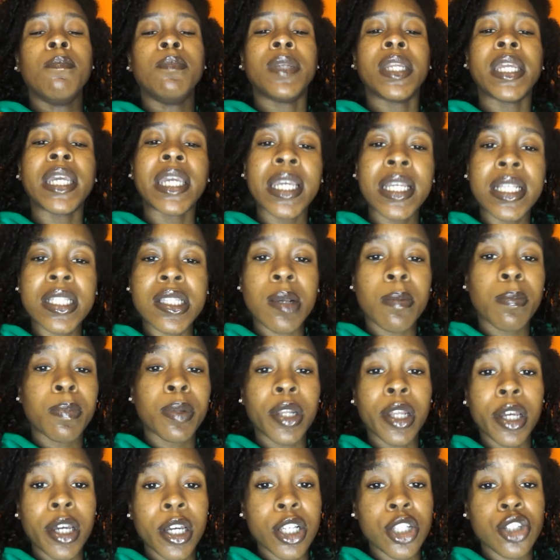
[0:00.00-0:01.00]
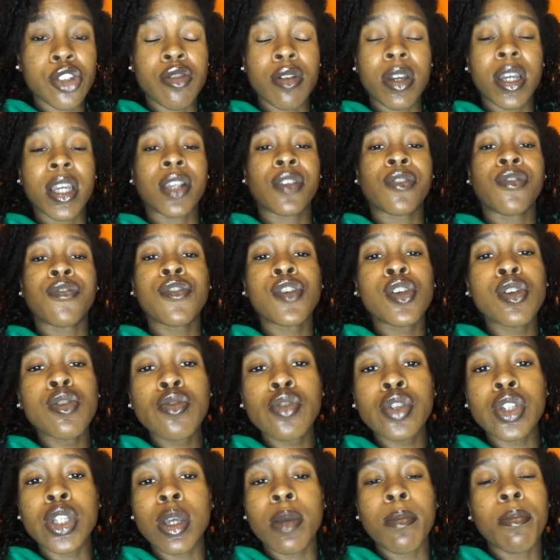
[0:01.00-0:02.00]
needs a blood
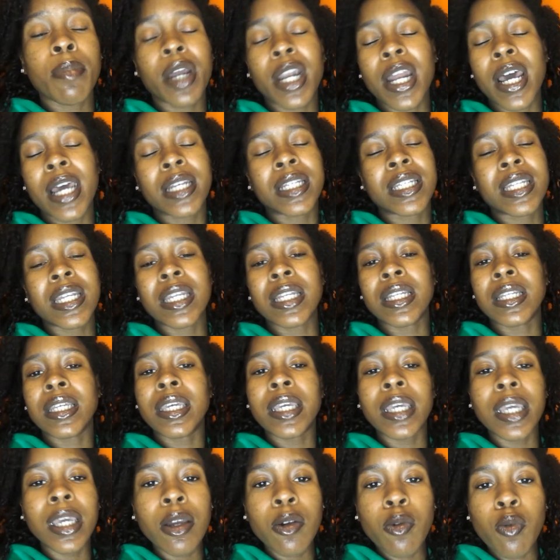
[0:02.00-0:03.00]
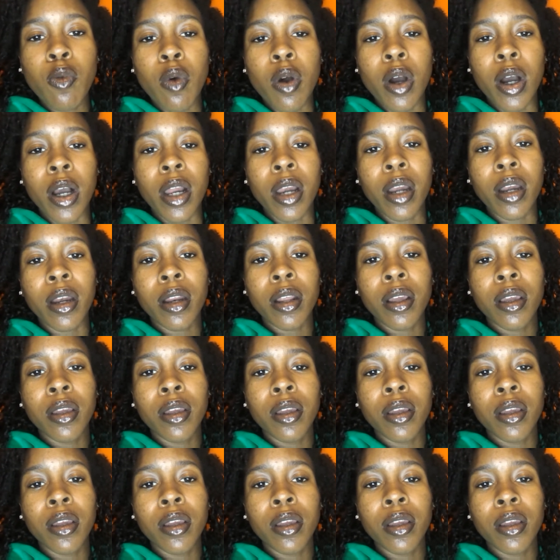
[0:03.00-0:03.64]
transfusion, but I didn't get one.